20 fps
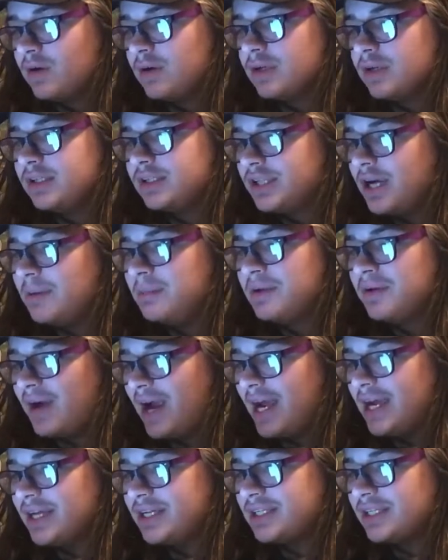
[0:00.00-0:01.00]

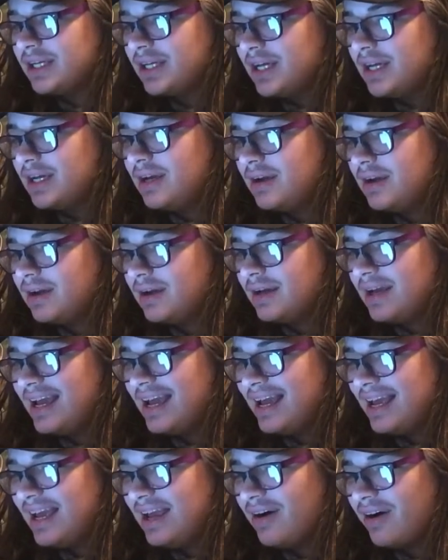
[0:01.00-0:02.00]
WHERE.
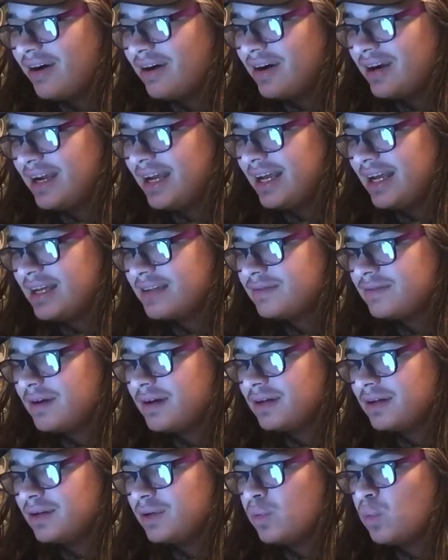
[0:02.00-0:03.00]
It's
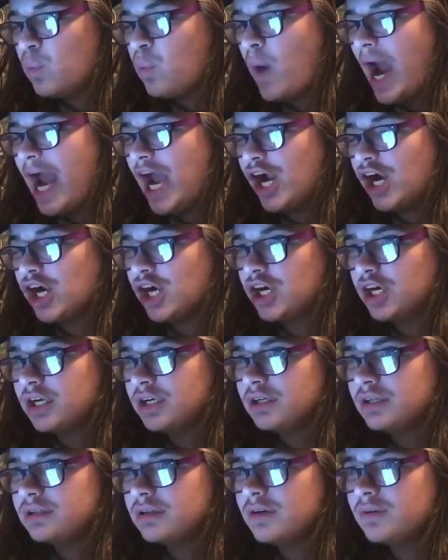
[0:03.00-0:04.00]
fucking where.
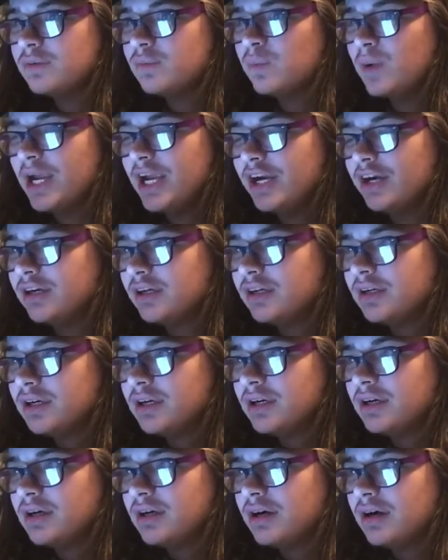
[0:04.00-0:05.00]
No, we're.
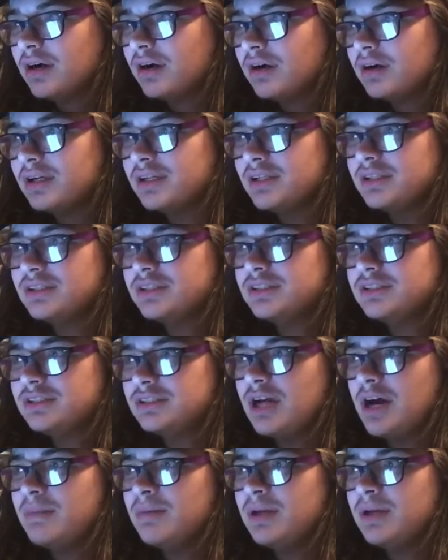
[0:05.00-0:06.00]

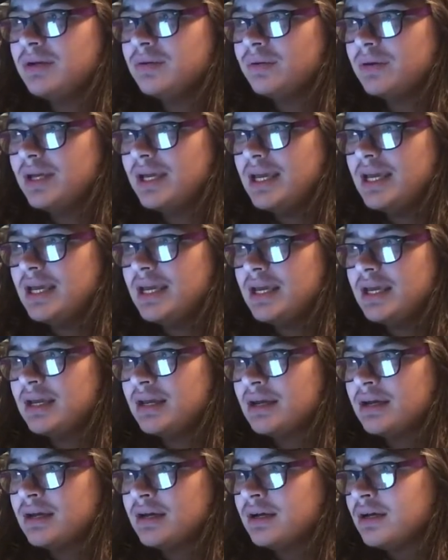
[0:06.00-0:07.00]
WE
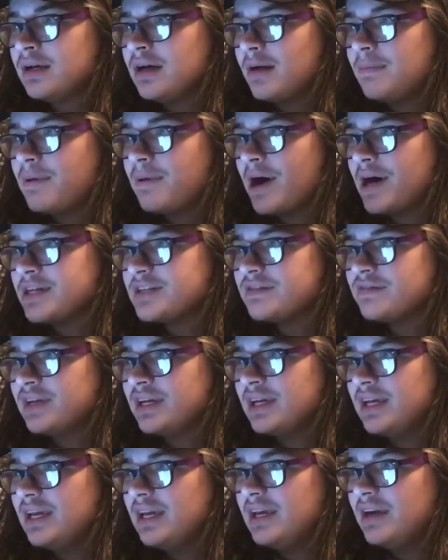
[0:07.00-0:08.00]
apostrophe
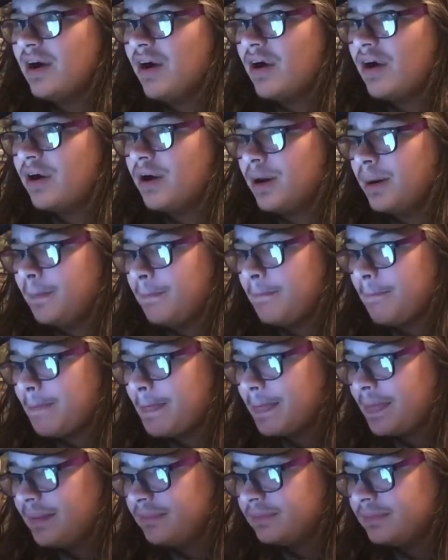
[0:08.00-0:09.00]
ER.
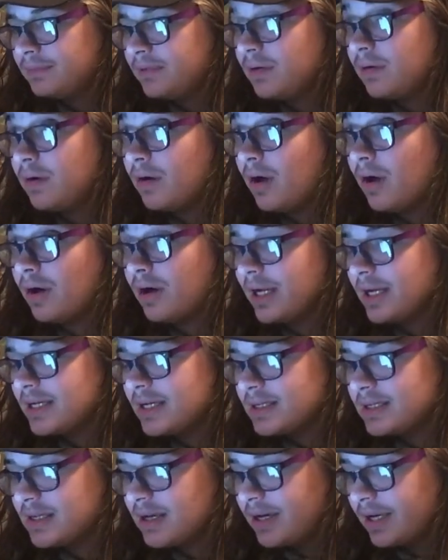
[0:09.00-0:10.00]
No, RE,
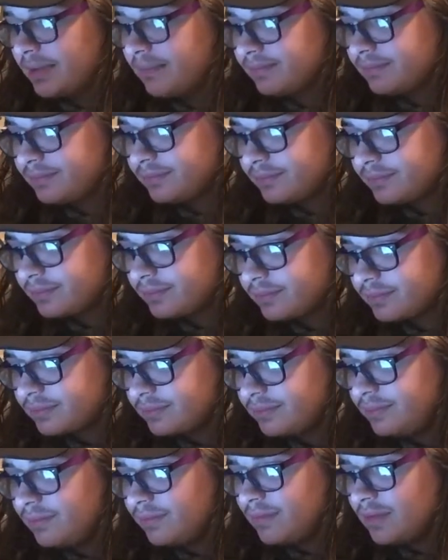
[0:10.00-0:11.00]
sorry.
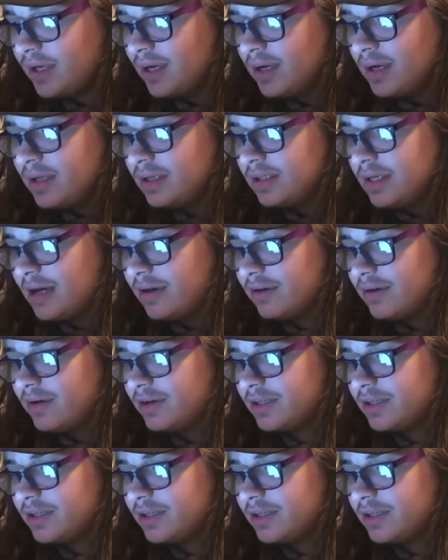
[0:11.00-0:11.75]
Now we're going to